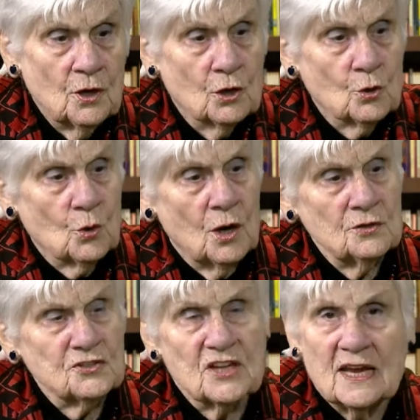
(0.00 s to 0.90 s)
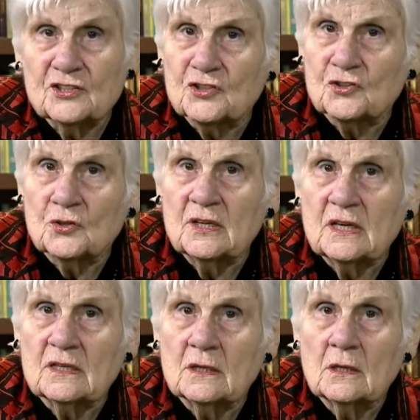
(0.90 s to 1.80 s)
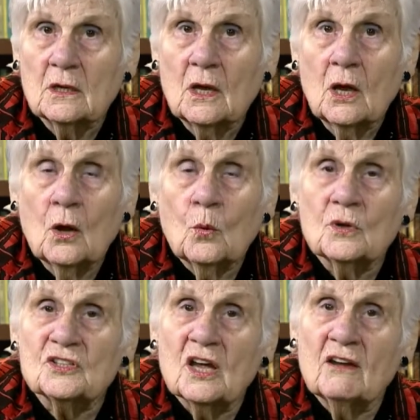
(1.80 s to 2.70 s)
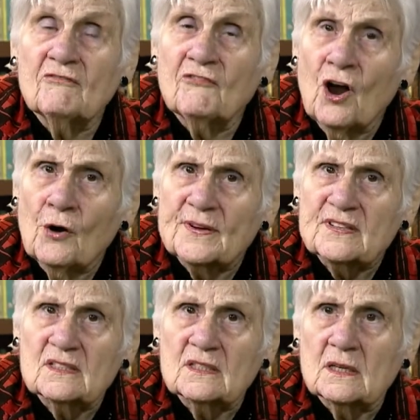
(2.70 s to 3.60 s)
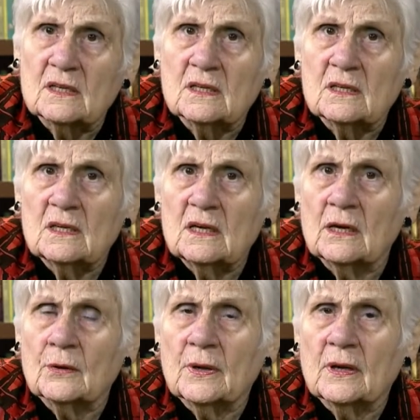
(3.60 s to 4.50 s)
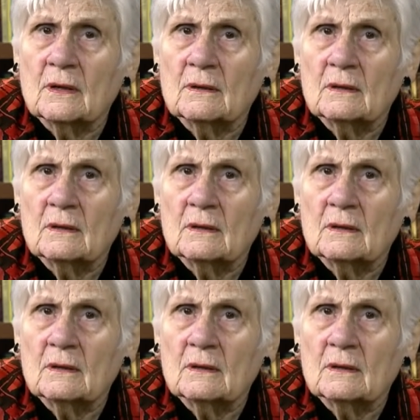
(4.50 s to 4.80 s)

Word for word: across that street, was a forested area.